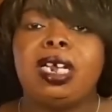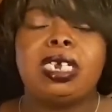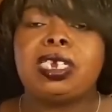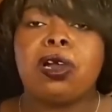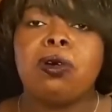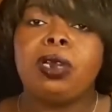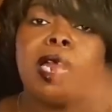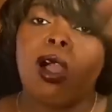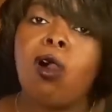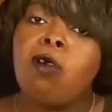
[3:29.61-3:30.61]
totally
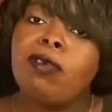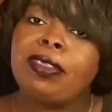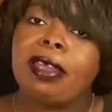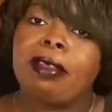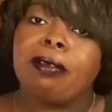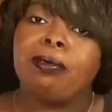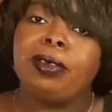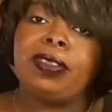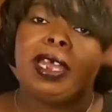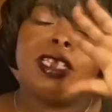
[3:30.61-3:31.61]
over there
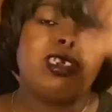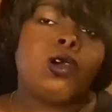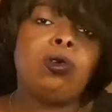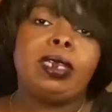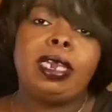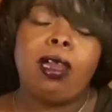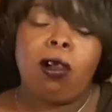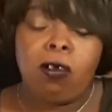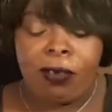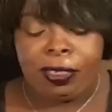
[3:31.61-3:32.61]
with that totally
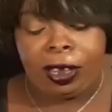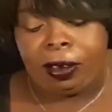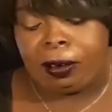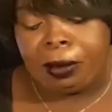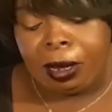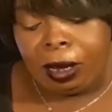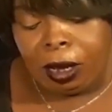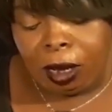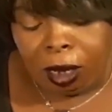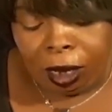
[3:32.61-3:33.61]
over there.
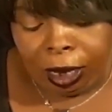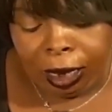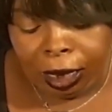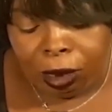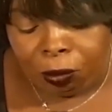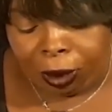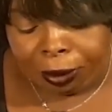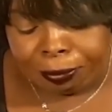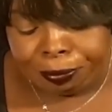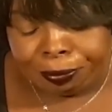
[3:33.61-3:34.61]
Anyway.